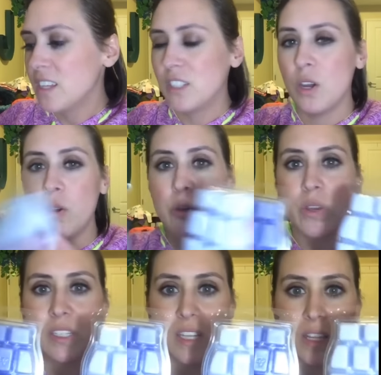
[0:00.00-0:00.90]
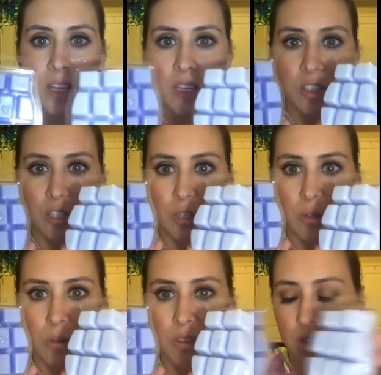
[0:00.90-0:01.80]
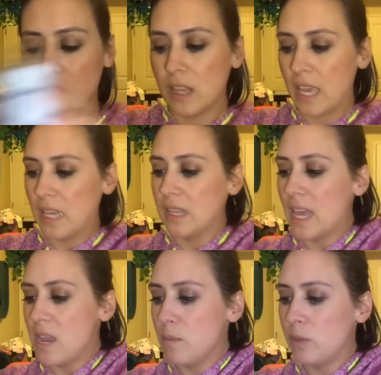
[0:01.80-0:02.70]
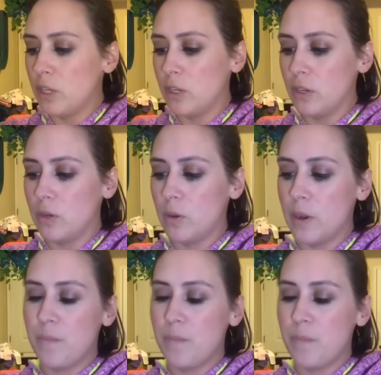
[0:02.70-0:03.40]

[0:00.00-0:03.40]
So you can see these two sort of like light blue,